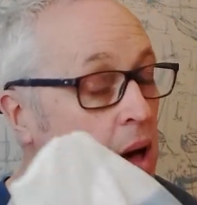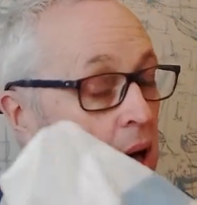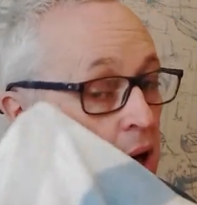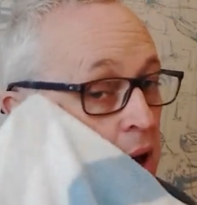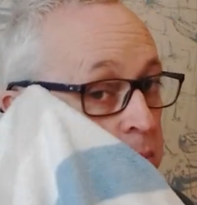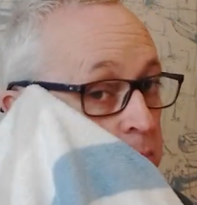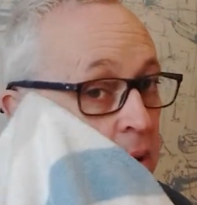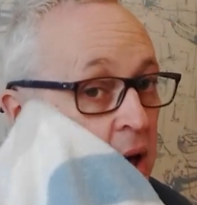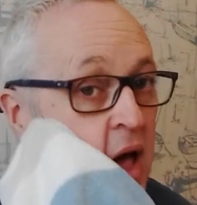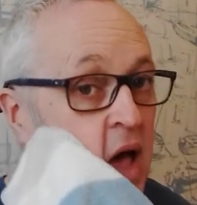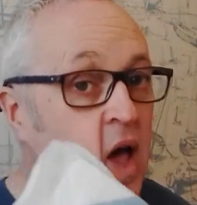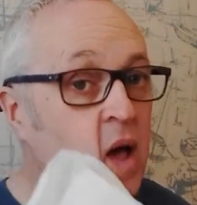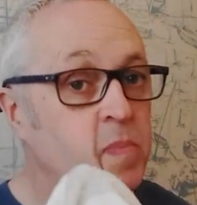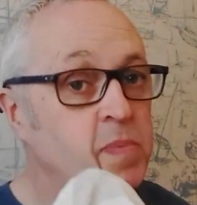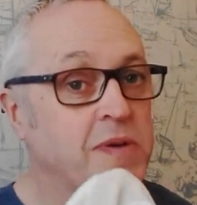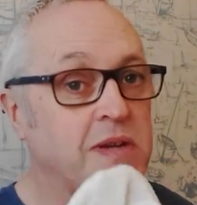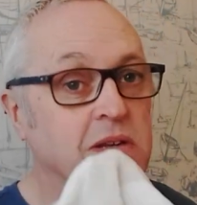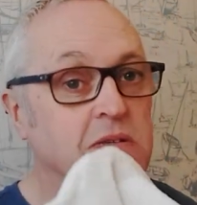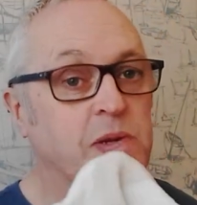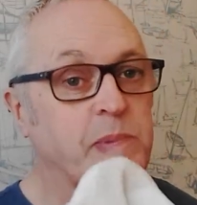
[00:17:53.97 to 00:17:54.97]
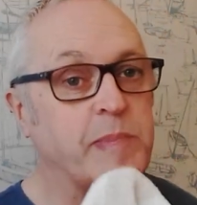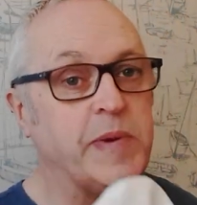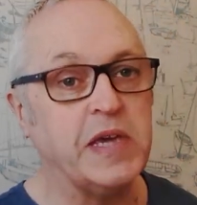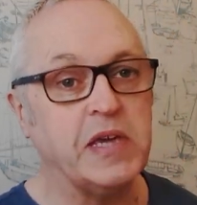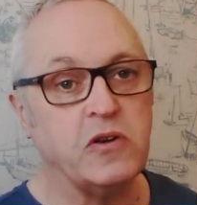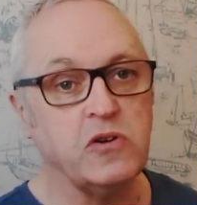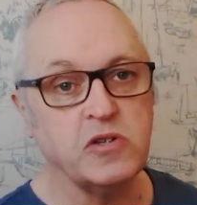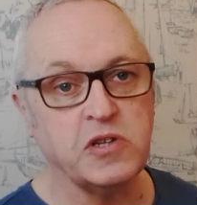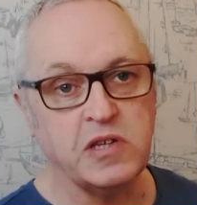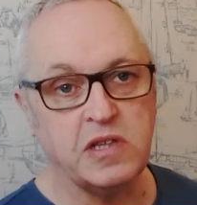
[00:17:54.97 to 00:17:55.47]
and perhaps it's
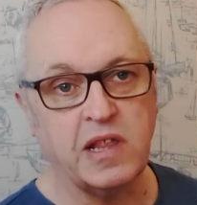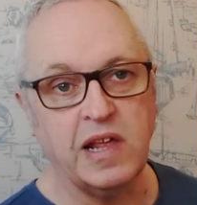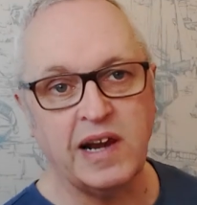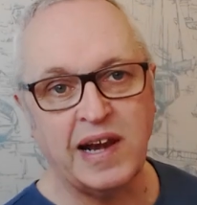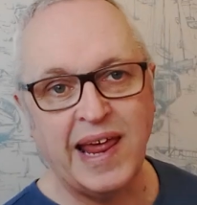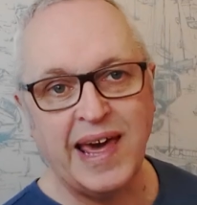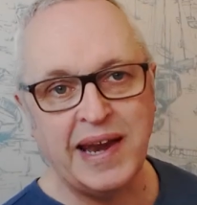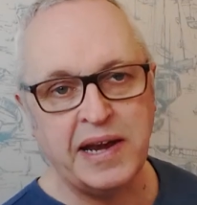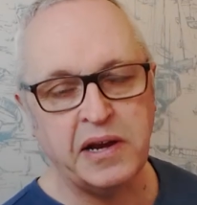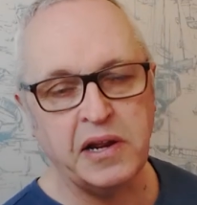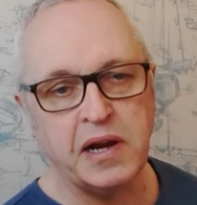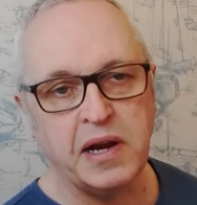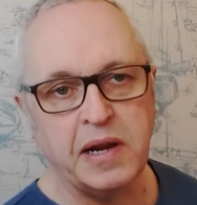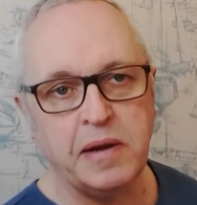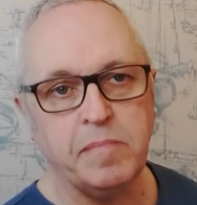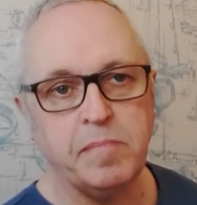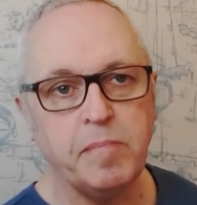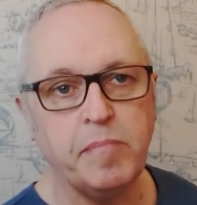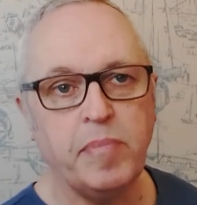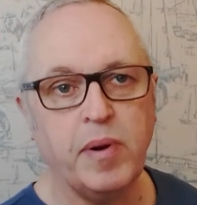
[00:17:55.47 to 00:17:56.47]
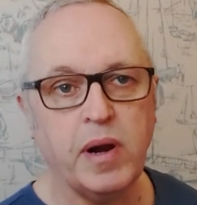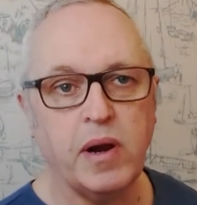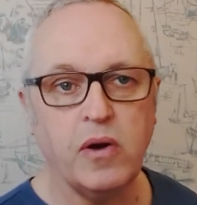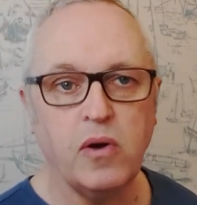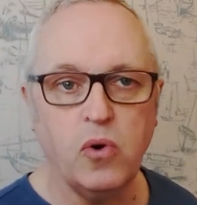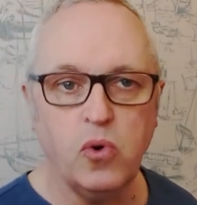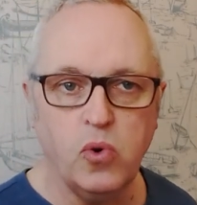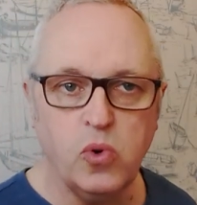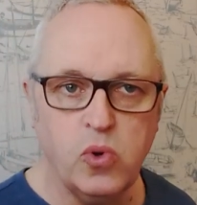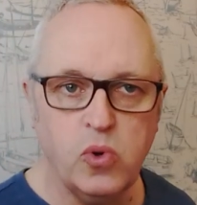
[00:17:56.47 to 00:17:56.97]
because of the lanolin, but
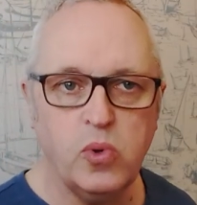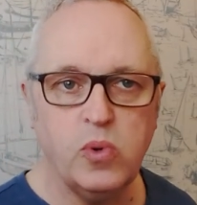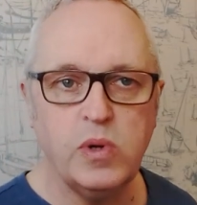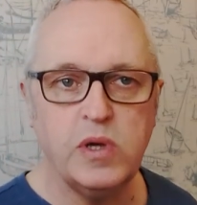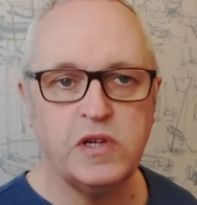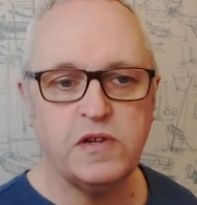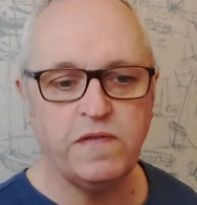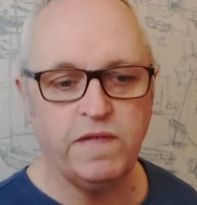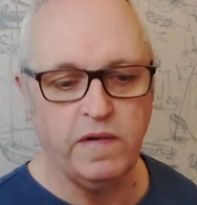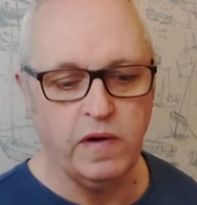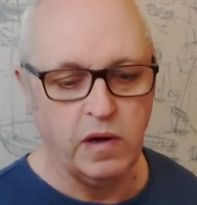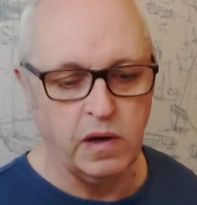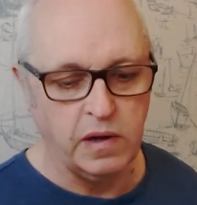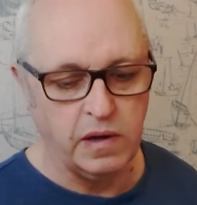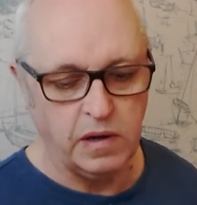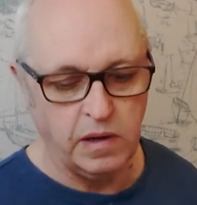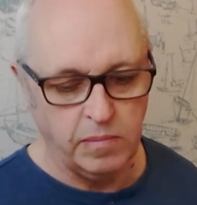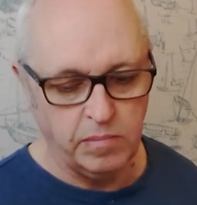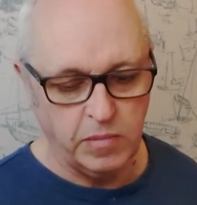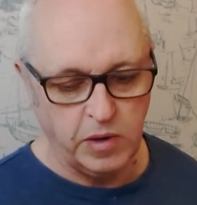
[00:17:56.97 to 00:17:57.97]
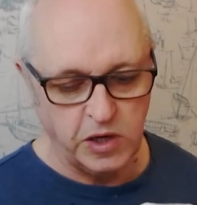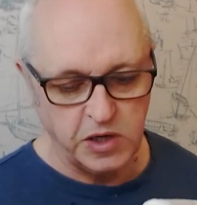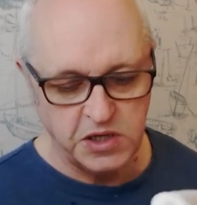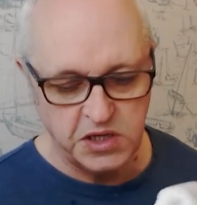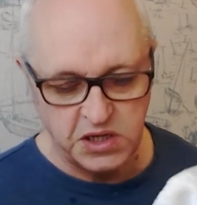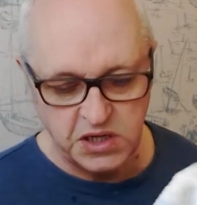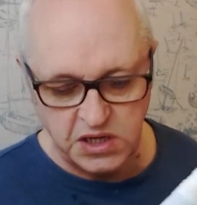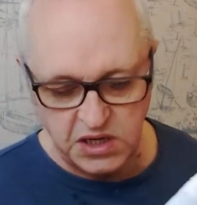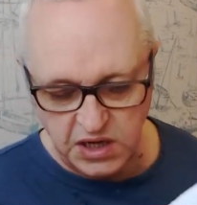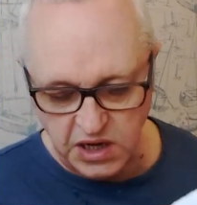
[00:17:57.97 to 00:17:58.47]
I always find that my
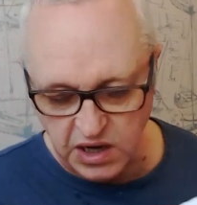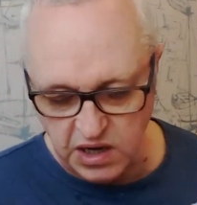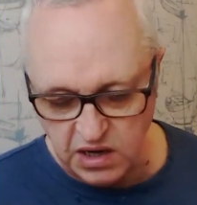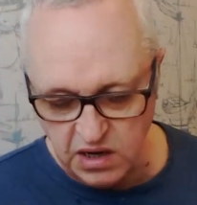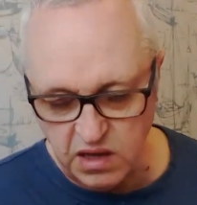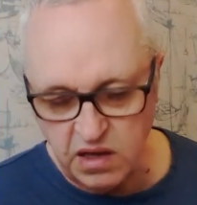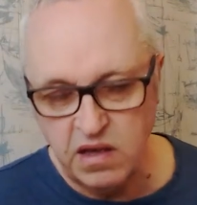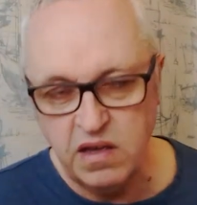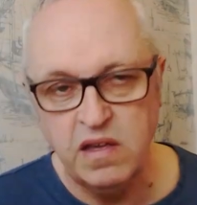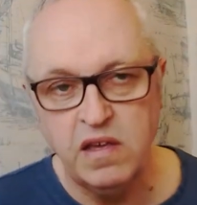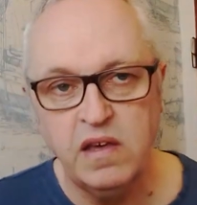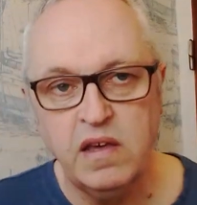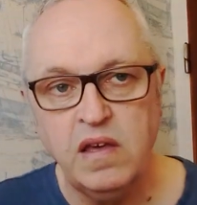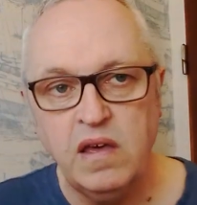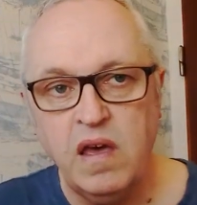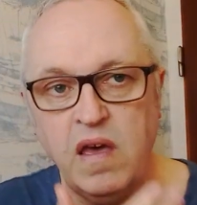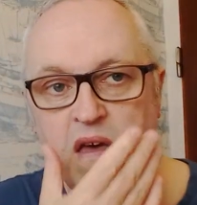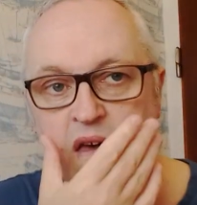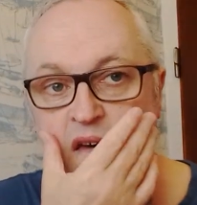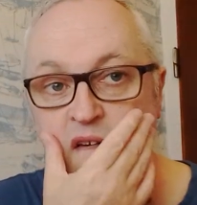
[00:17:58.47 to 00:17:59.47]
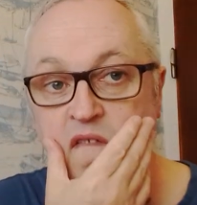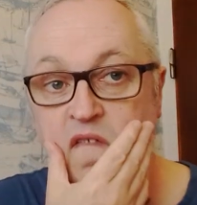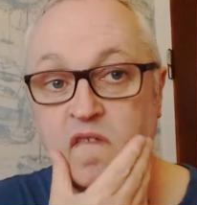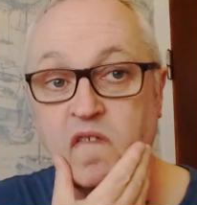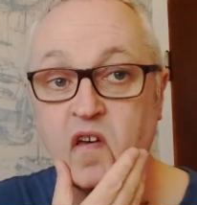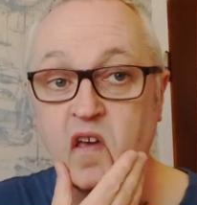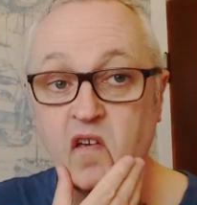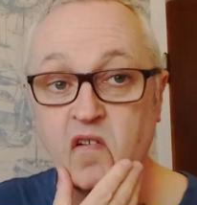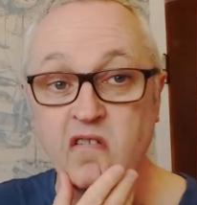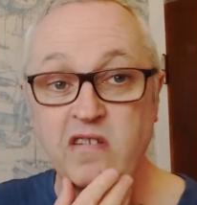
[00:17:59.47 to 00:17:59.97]
skin
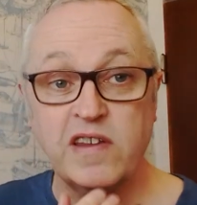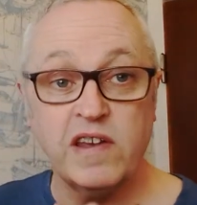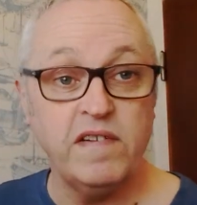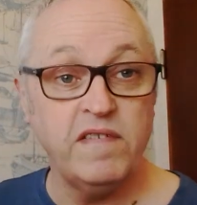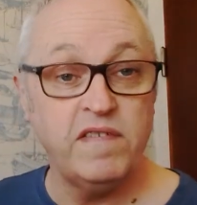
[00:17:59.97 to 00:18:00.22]
feels